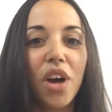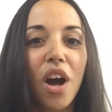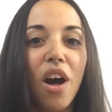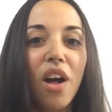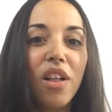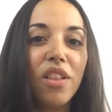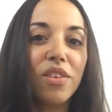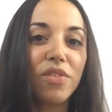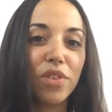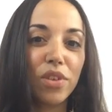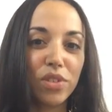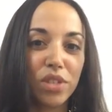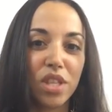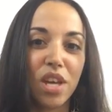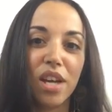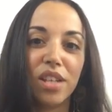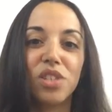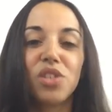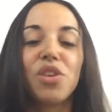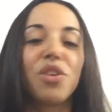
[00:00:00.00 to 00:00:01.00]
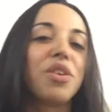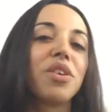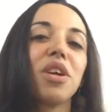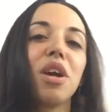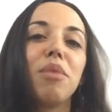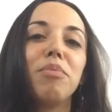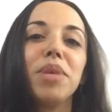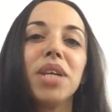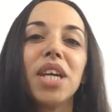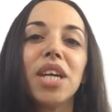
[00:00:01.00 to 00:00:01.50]
All of those thoughts started
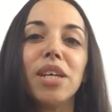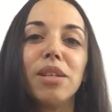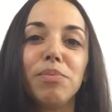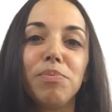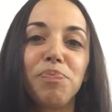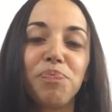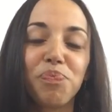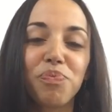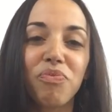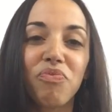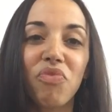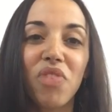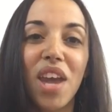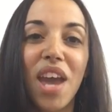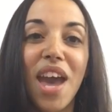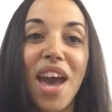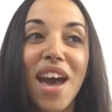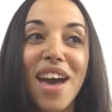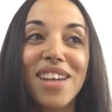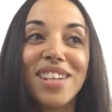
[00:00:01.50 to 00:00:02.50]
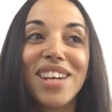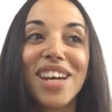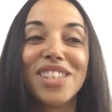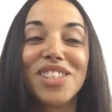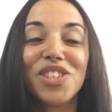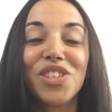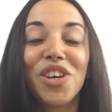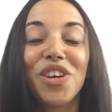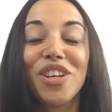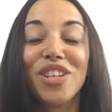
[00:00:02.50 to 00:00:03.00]
coming in, and I
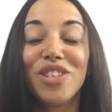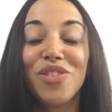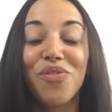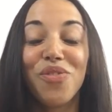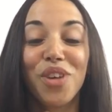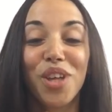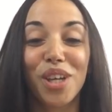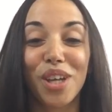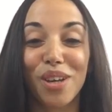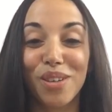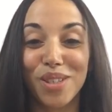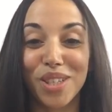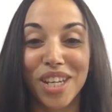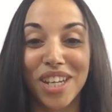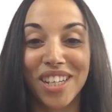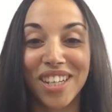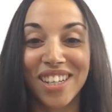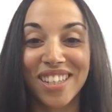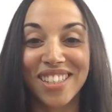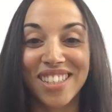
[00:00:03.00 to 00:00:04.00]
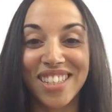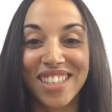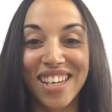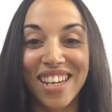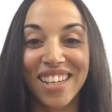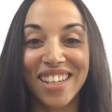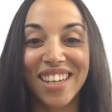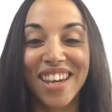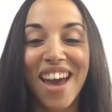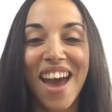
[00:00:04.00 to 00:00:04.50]
started to feel like I was gonna get
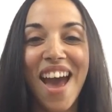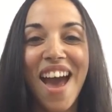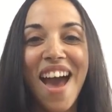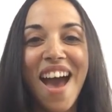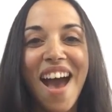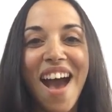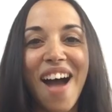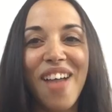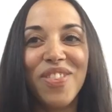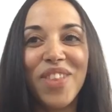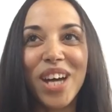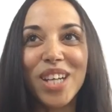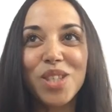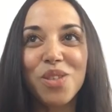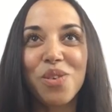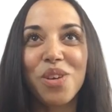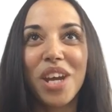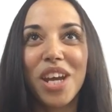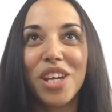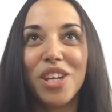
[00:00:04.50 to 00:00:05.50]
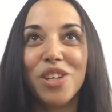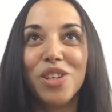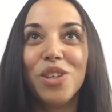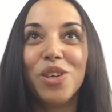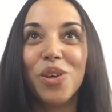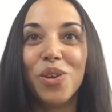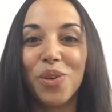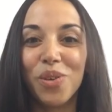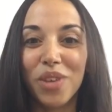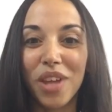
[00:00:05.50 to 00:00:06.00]
sick. And that's when I
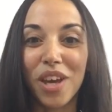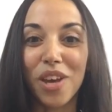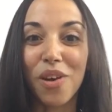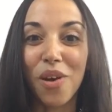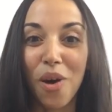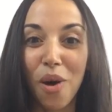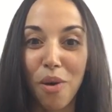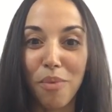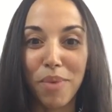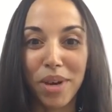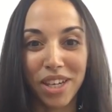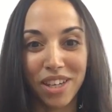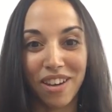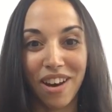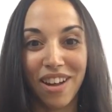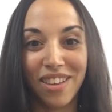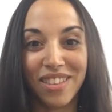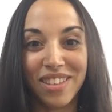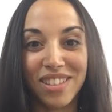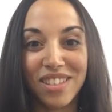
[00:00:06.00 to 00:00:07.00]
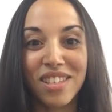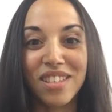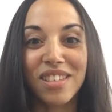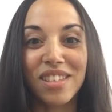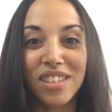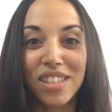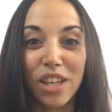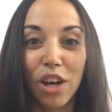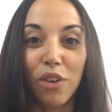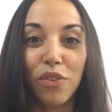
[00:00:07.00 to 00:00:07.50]
knew, like, oh my God, this is
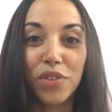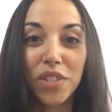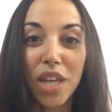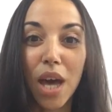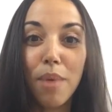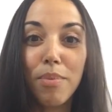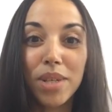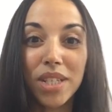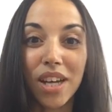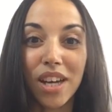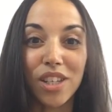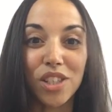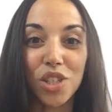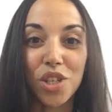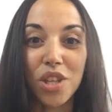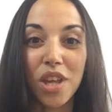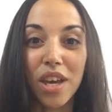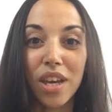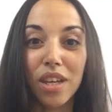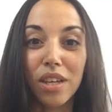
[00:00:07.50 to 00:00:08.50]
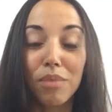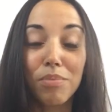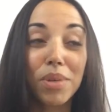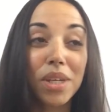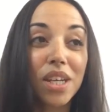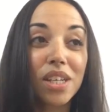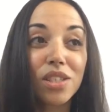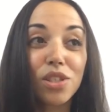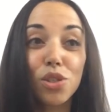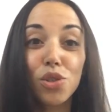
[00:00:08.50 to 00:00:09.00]
a self-sabotage thing,
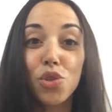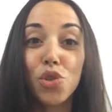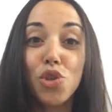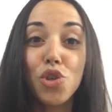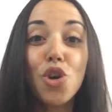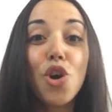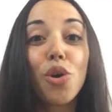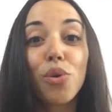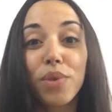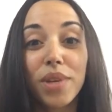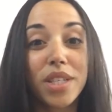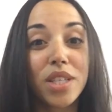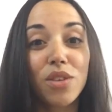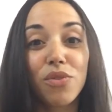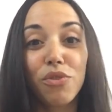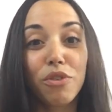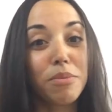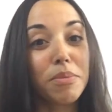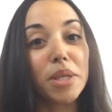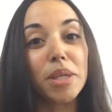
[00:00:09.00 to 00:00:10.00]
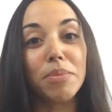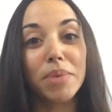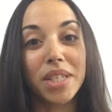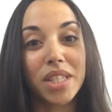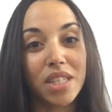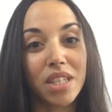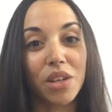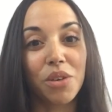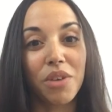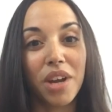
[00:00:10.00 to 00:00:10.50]
because there's no reason for me to be
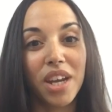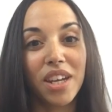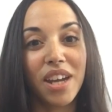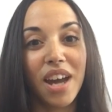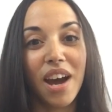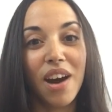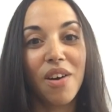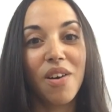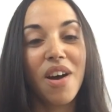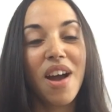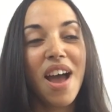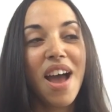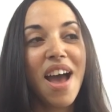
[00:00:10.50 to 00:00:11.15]
sick right now.